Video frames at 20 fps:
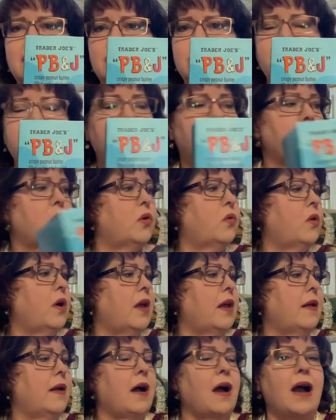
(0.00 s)
So
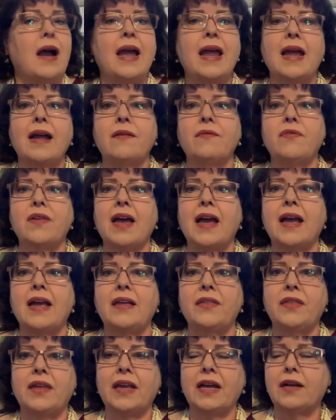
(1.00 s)
I have that
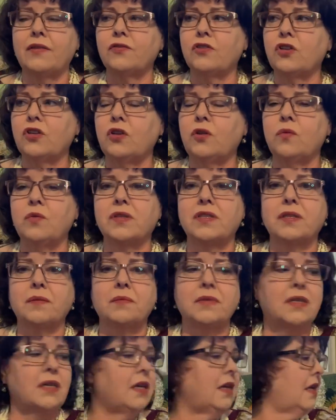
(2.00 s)
in the afternoon with some
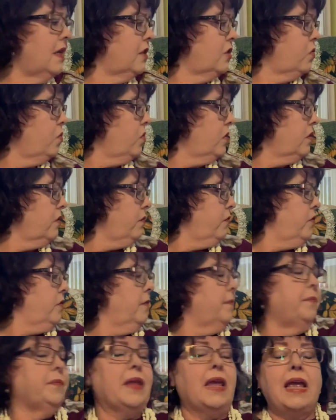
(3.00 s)
tea. It's wonderful.